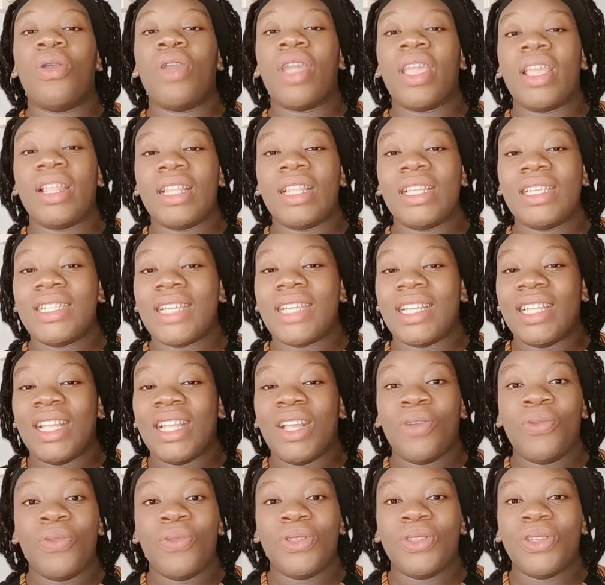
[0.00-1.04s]
In this
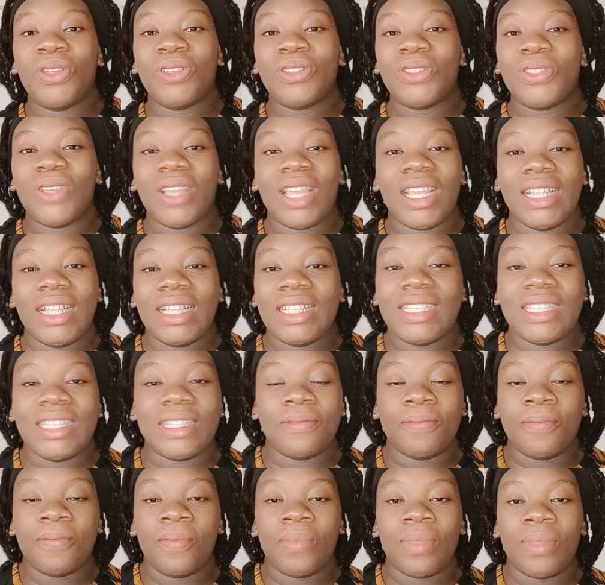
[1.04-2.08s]
channel, we don't talk
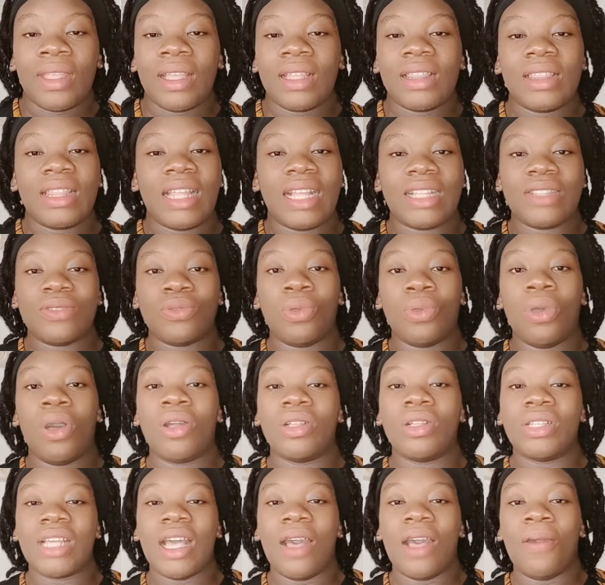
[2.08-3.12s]
anything that will
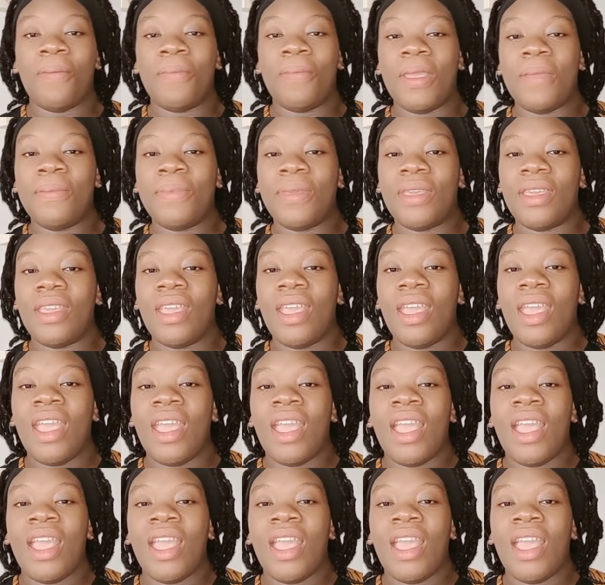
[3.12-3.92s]
hurt our baby.